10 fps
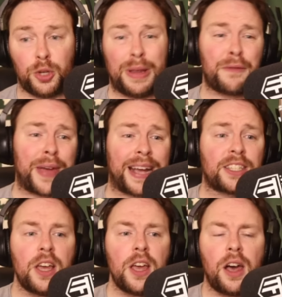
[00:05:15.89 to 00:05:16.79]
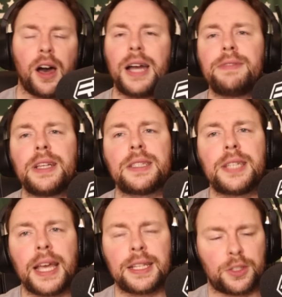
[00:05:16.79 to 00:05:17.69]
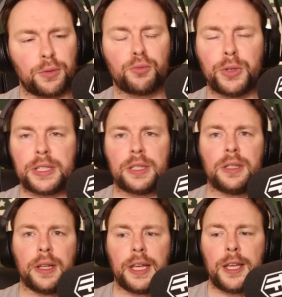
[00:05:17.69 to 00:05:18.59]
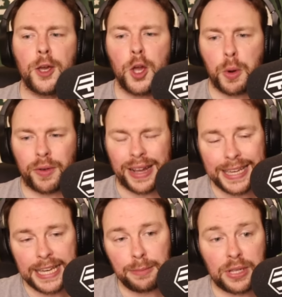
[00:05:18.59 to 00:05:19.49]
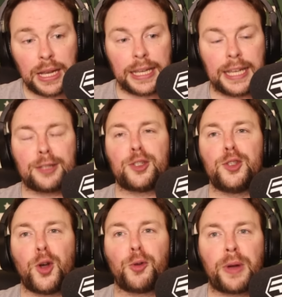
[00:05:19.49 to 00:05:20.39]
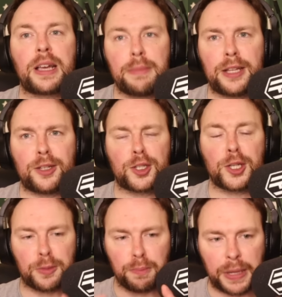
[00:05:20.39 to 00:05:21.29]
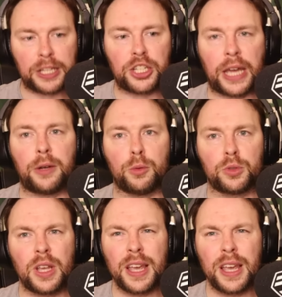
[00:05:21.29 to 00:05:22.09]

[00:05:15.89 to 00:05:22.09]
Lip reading: In fact, I've done tests recently where I keep telling it to not recommend certain big channels.